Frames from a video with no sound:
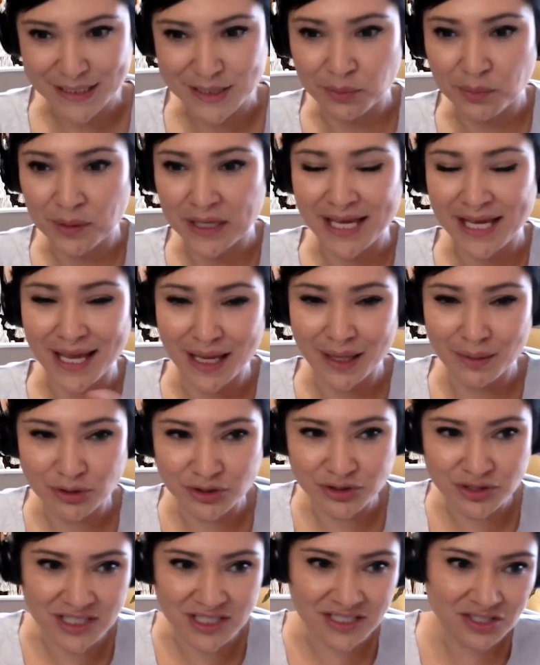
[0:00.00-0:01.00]
So being
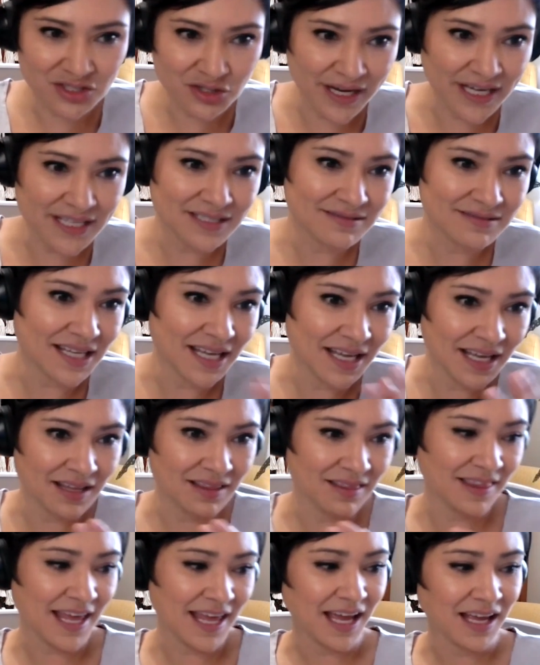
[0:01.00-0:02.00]
able to translate
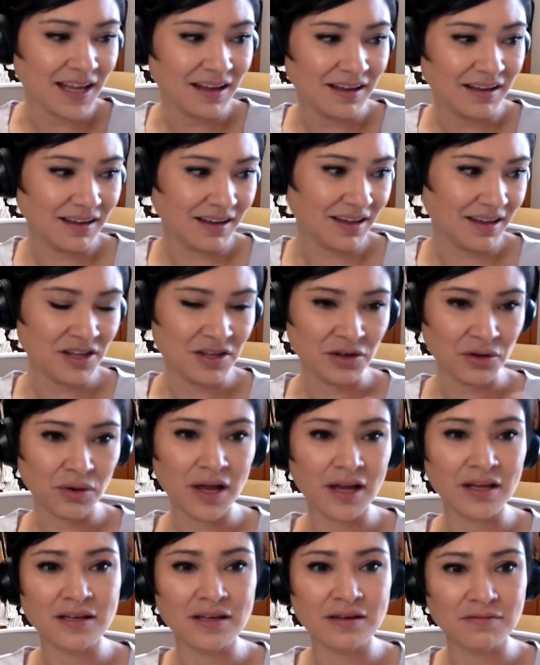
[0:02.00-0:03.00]
that, you know,
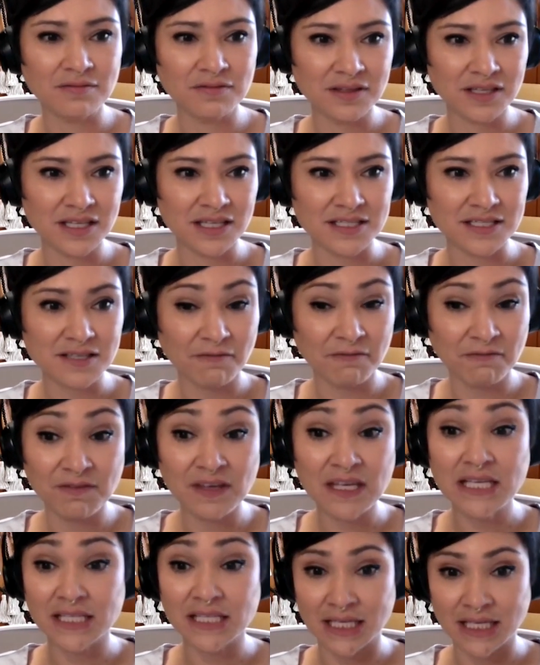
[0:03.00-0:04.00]
kind of these
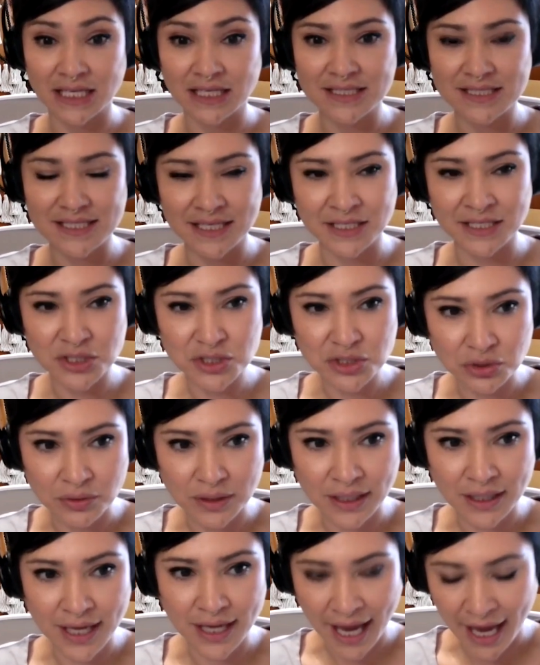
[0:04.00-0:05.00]
feelings into
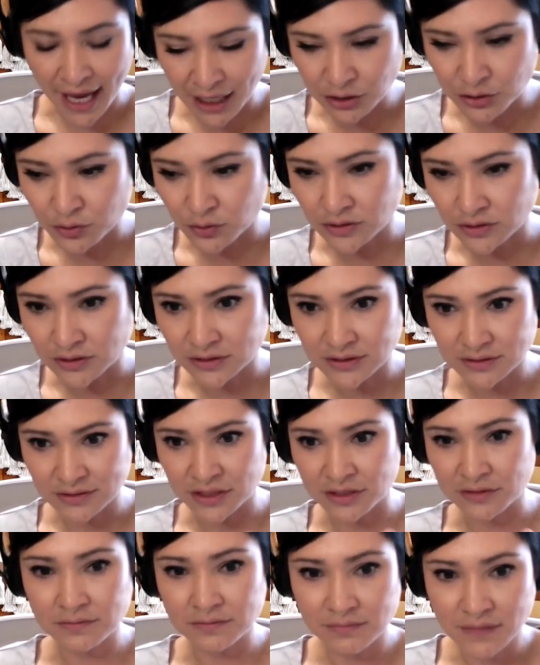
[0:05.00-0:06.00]
an actual,
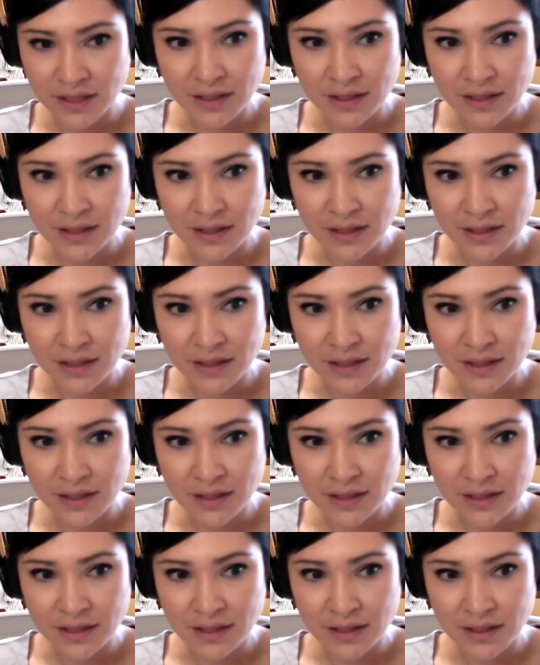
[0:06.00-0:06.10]
you know,